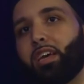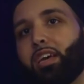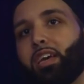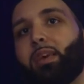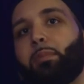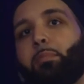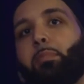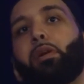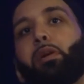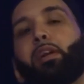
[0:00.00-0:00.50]

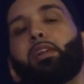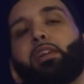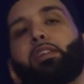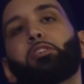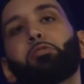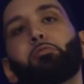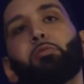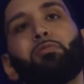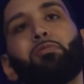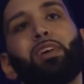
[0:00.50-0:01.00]
He put it
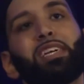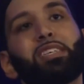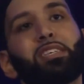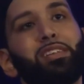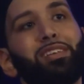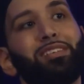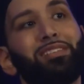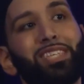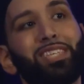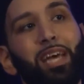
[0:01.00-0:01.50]
into a
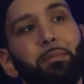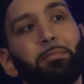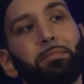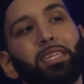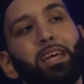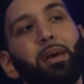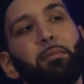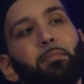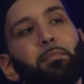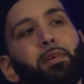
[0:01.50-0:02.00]
vessel of
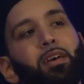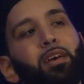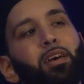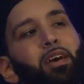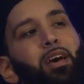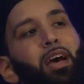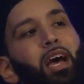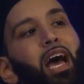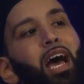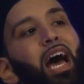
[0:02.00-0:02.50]
Zamzam
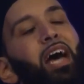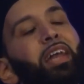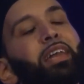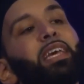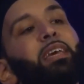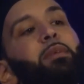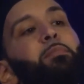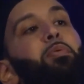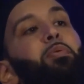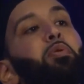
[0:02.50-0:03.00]
and
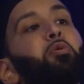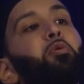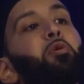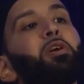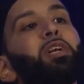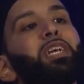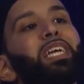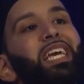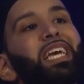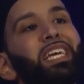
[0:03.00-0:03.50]
he
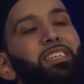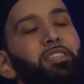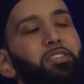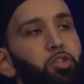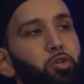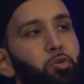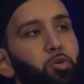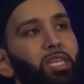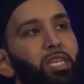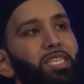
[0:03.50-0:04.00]
poured
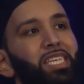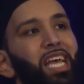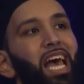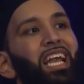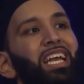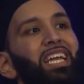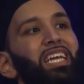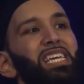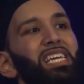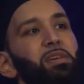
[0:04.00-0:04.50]
into it
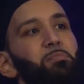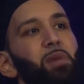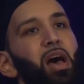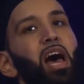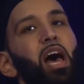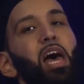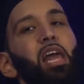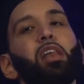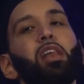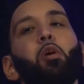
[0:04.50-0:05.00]

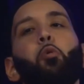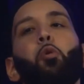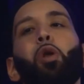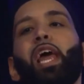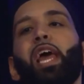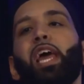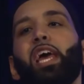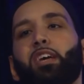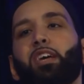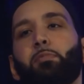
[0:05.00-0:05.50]
al-iman
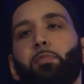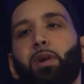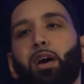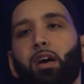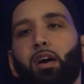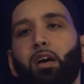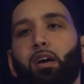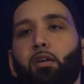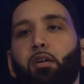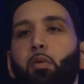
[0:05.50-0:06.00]

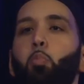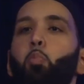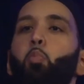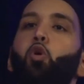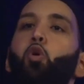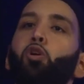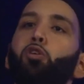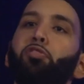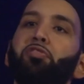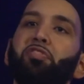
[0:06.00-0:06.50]
wal-hikmah,
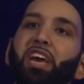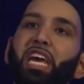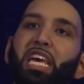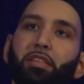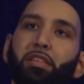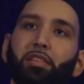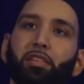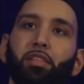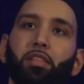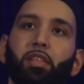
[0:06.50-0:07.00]
more
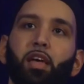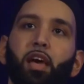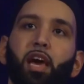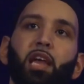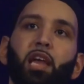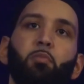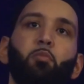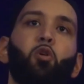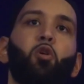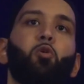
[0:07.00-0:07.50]
faith
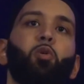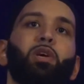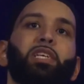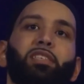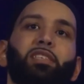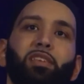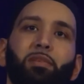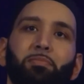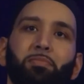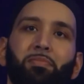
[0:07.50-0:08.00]
and more
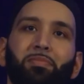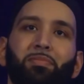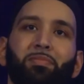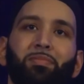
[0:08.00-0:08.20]
wisdom,